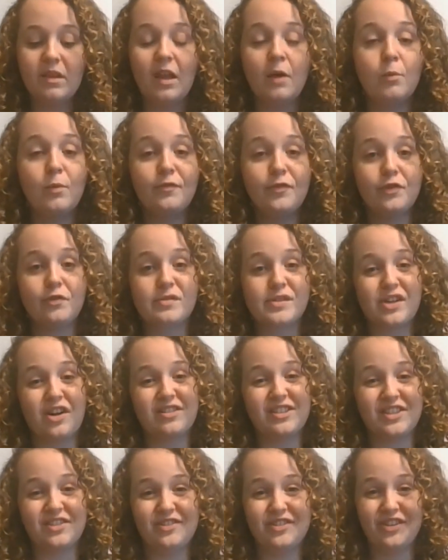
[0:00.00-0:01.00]
If you
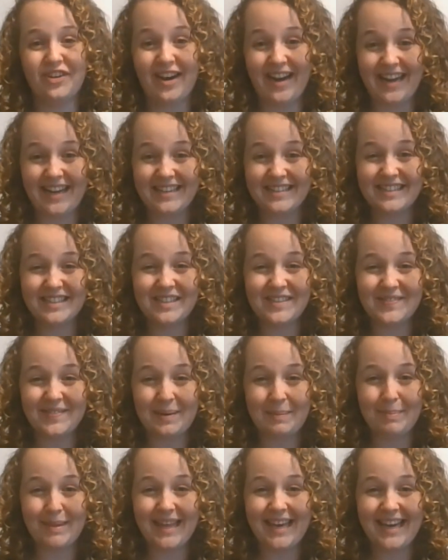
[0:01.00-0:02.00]
start to use your hands
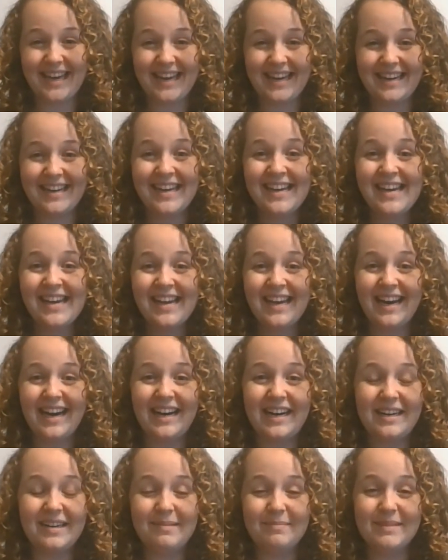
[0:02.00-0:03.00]
for play,
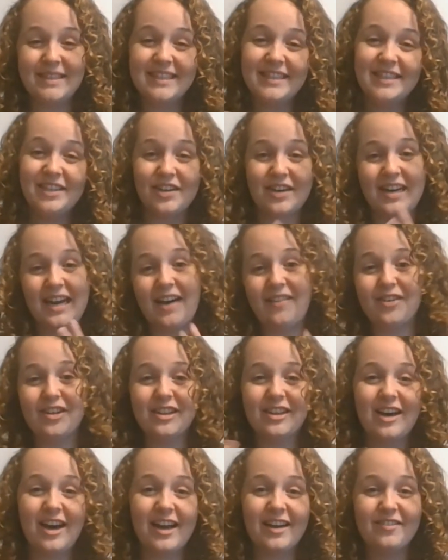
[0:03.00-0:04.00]
you're going to have a
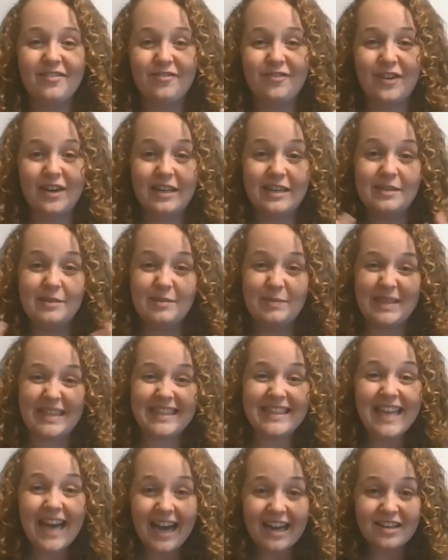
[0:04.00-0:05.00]
lot of fun
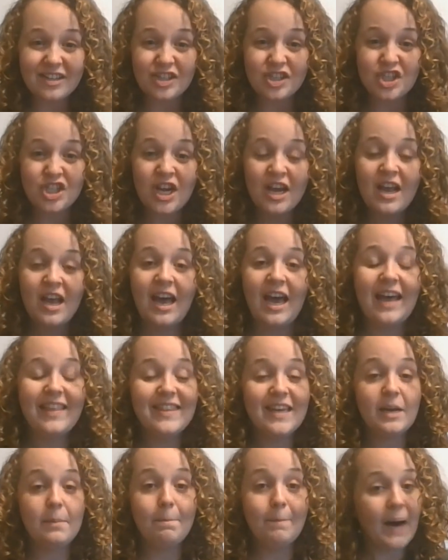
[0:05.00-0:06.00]
with touch. And
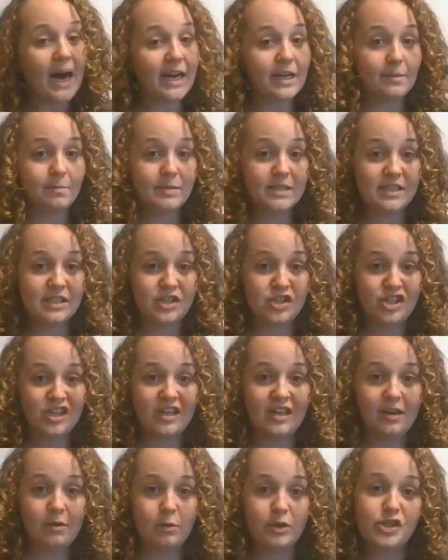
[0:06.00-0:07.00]
then body
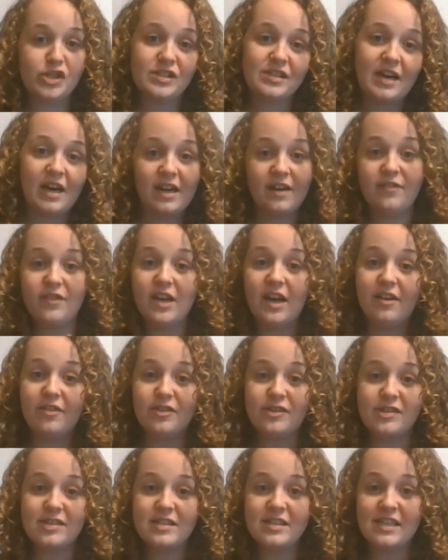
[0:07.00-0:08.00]
positioning, which is kind of the
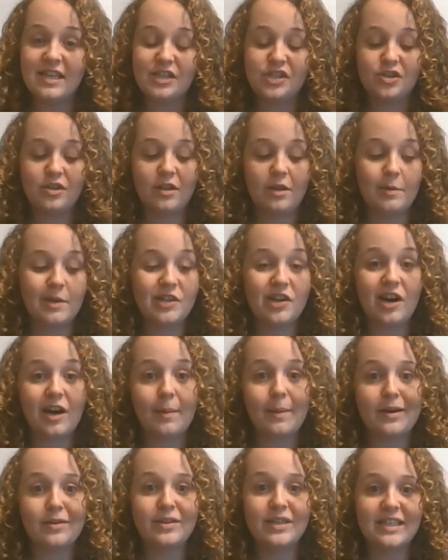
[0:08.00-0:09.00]
other sensation that we talk
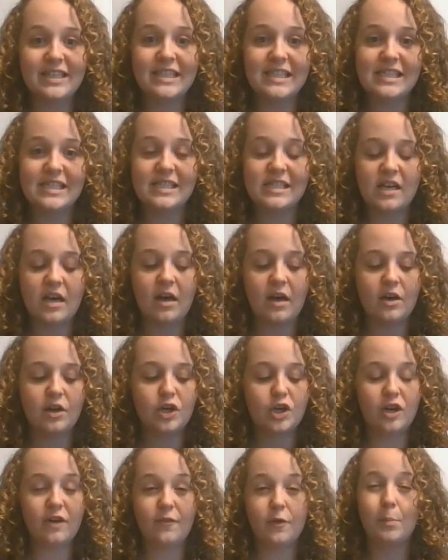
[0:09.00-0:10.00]
about, is
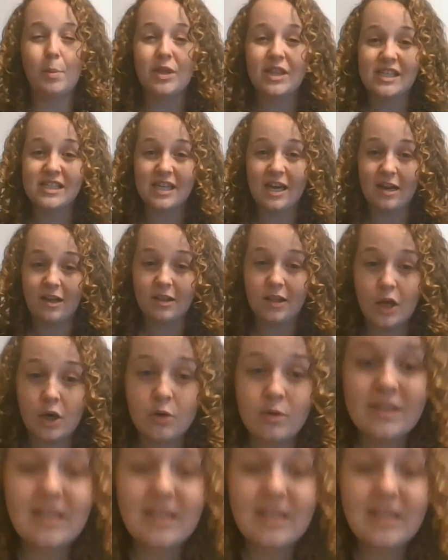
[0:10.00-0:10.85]
good if you put this on a low